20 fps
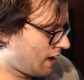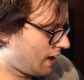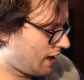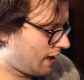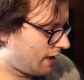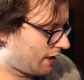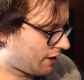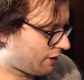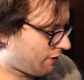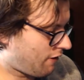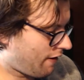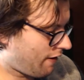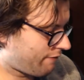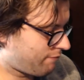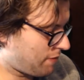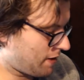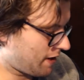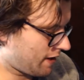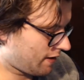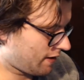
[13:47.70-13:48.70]
in a craft
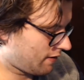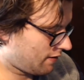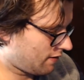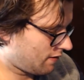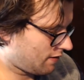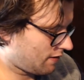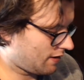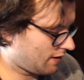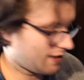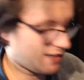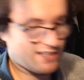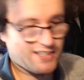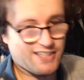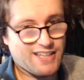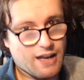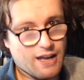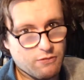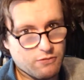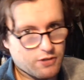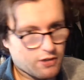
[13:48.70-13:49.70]
beer in a
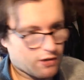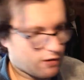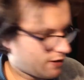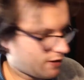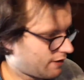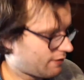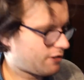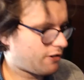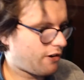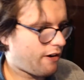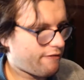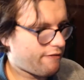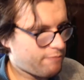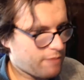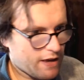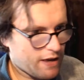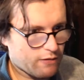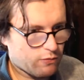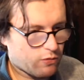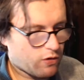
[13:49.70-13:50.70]
stout, sorry, a craft
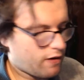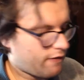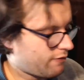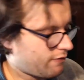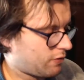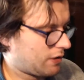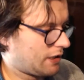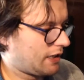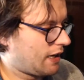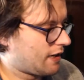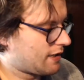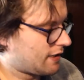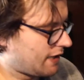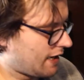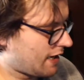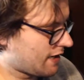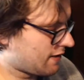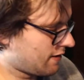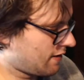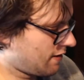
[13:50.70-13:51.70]
beer, whatever you want to class it
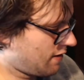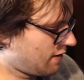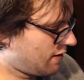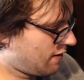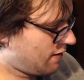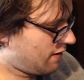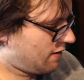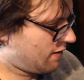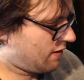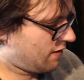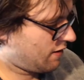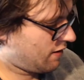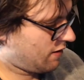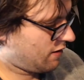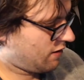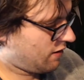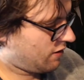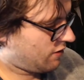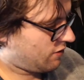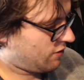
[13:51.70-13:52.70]
as.
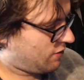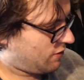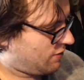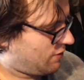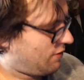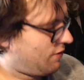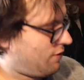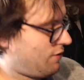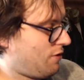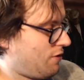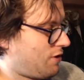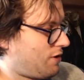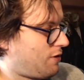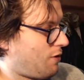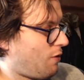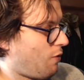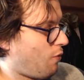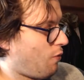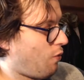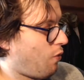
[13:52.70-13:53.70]
Just
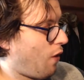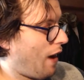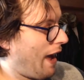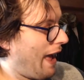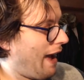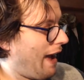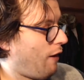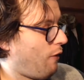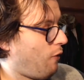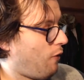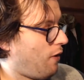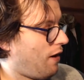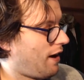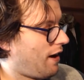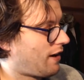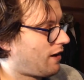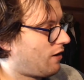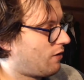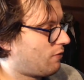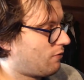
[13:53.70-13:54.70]
wow. I
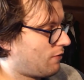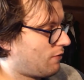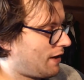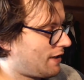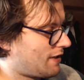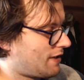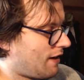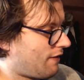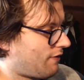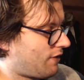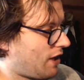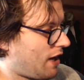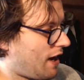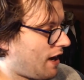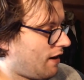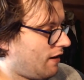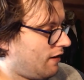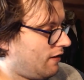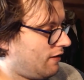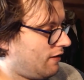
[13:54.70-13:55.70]
can't wait to have that.